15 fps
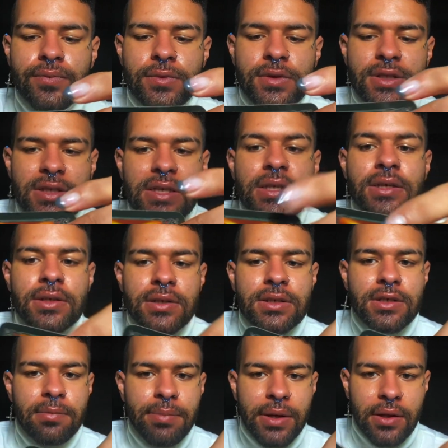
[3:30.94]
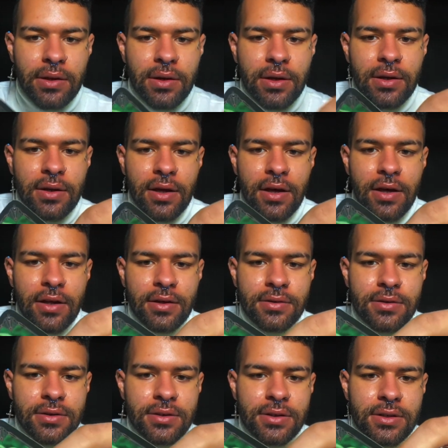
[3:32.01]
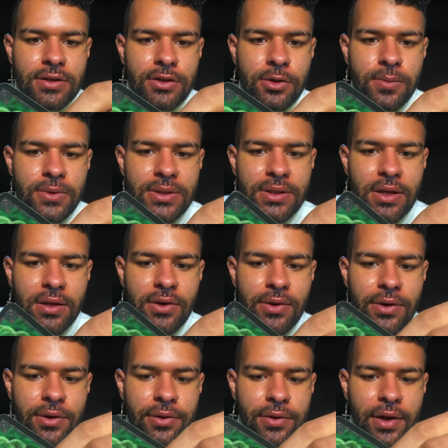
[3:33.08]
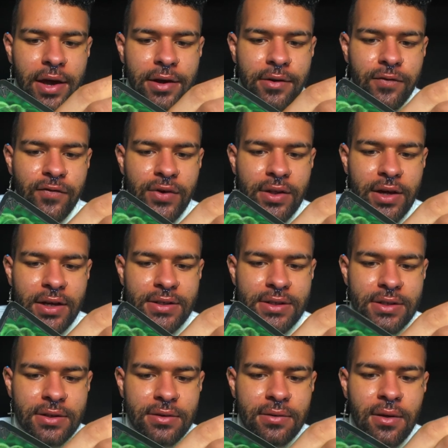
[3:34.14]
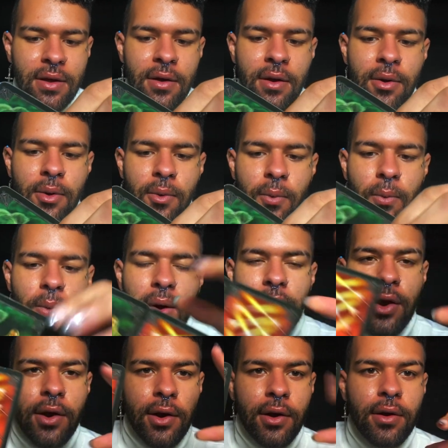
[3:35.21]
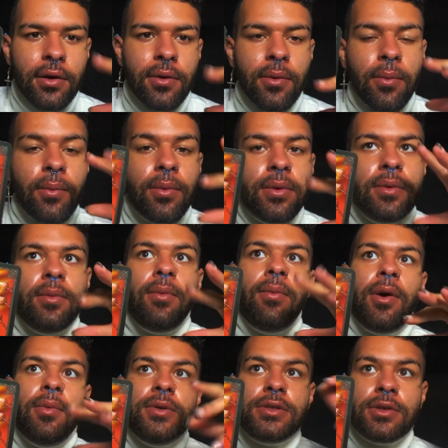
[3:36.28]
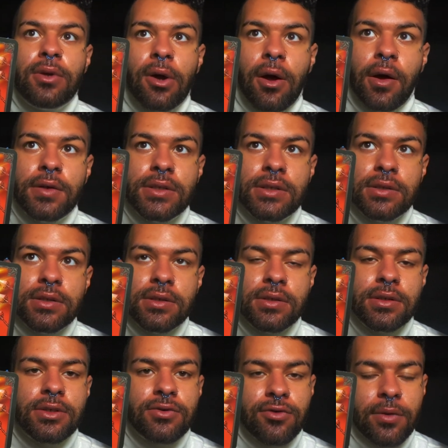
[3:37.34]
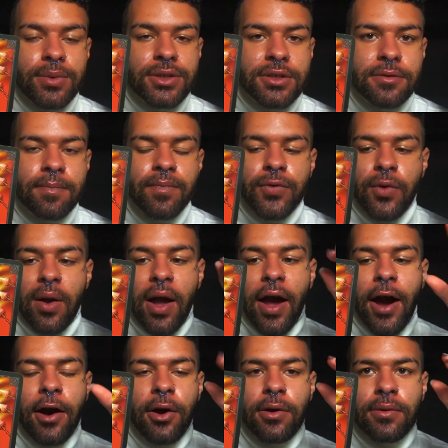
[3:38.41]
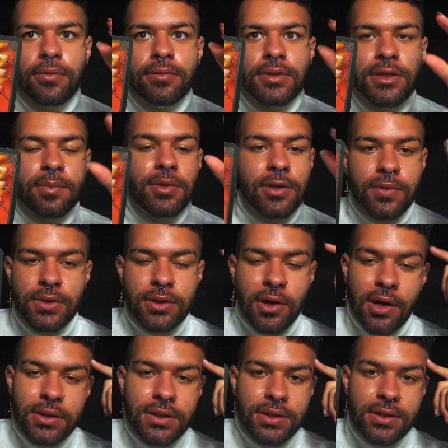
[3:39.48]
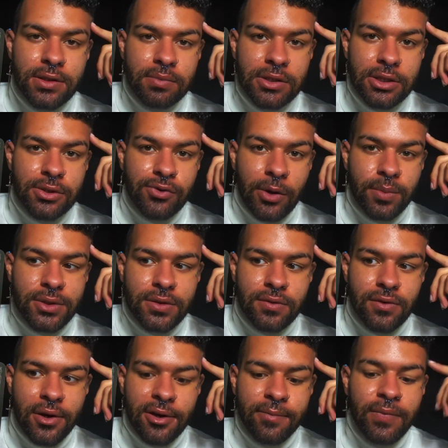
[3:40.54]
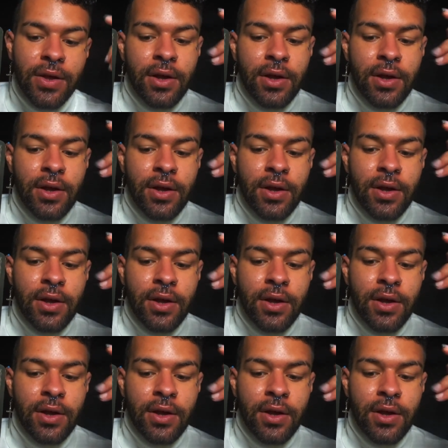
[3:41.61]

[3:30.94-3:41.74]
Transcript: seeking stability, and it's almost like you're kind of realizing where what was causing the disruption or how something was causing some disruption right